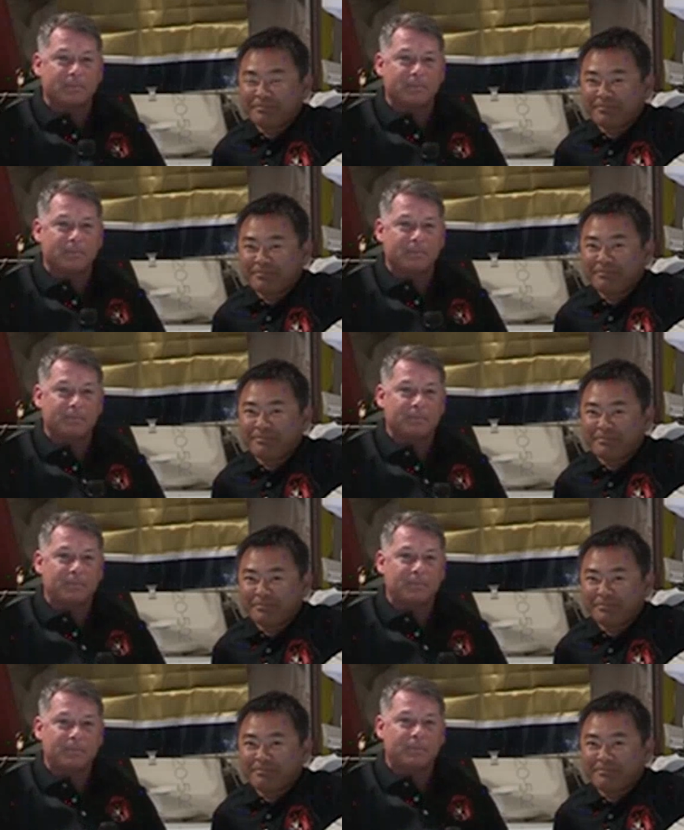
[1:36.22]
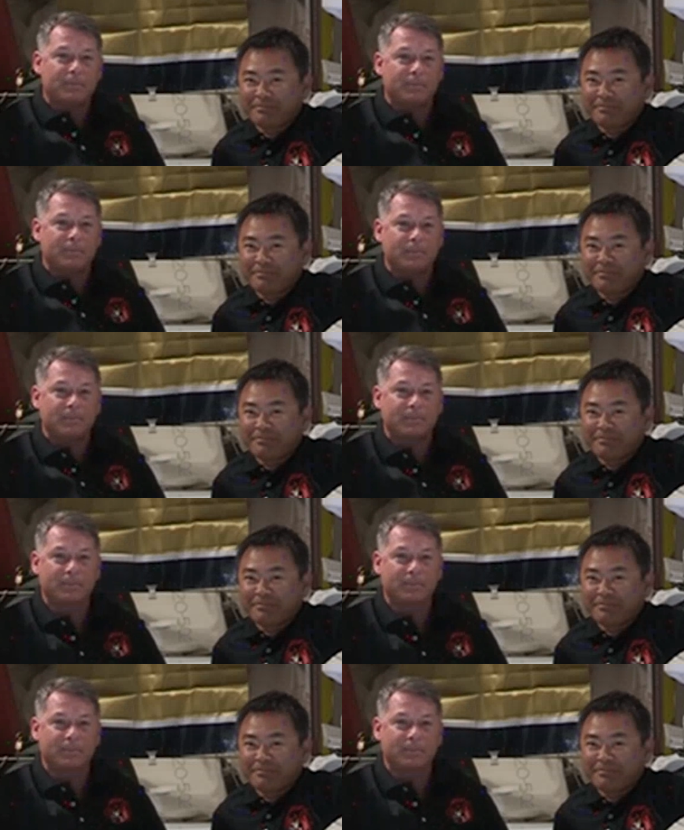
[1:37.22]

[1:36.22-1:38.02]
(no one is talking)